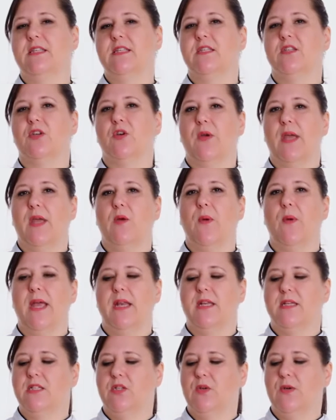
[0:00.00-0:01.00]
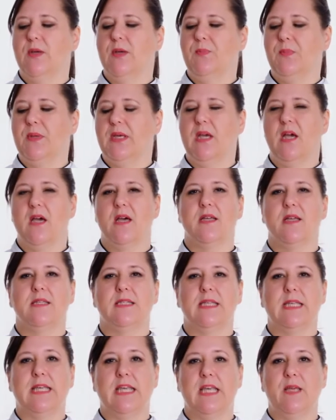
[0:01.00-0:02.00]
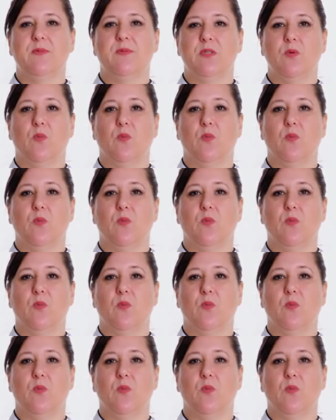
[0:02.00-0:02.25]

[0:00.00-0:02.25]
is a great way to do it because it keeps